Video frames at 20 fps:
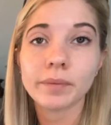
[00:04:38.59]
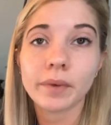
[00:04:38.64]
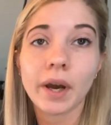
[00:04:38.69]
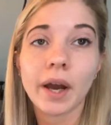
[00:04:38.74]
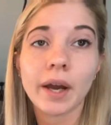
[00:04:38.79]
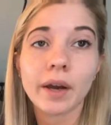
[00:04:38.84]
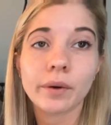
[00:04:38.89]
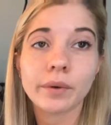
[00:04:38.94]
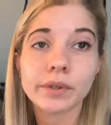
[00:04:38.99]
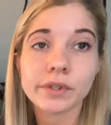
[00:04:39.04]

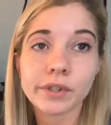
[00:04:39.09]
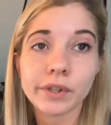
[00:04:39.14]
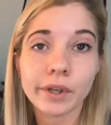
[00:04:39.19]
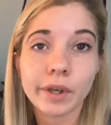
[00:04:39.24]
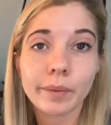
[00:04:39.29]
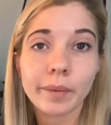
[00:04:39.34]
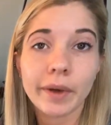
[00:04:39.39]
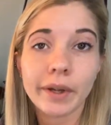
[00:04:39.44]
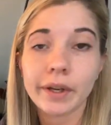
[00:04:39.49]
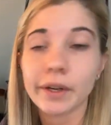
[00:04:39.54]
I always look
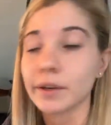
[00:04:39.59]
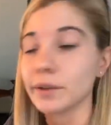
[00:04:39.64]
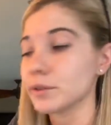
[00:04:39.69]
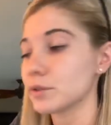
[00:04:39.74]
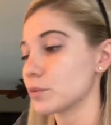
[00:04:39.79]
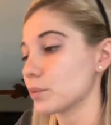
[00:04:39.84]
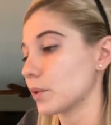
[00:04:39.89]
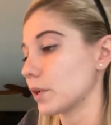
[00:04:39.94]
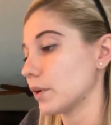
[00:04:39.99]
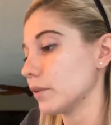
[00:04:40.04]
at my
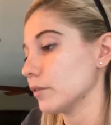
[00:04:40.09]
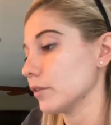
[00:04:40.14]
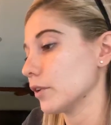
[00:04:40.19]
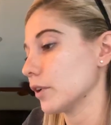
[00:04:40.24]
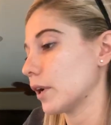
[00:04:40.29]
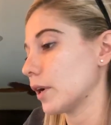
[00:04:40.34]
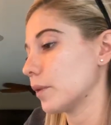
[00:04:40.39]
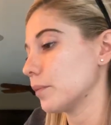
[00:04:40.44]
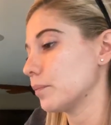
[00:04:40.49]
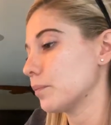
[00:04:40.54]
notes whenever
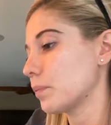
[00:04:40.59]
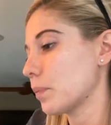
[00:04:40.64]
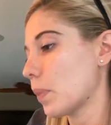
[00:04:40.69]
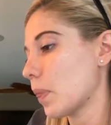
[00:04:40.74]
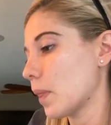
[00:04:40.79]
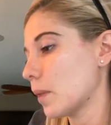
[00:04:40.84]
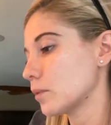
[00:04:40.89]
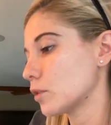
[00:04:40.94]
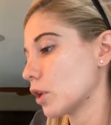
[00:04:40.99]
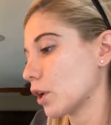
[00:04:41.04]
I'm
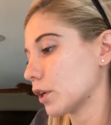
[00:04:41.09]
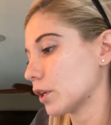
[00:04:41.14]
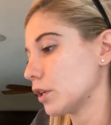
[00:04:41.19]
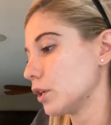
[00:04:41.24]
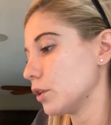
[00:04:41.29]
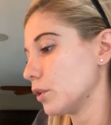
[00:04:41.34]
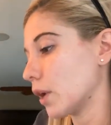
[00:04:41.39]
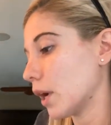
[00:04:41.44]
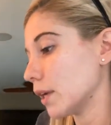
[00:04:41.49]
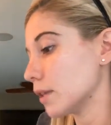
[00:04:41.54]
talking to
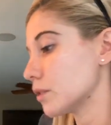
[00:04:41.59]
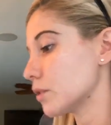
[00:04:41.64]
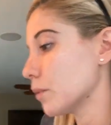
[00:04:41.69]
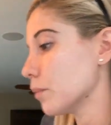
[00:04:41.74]
you guys.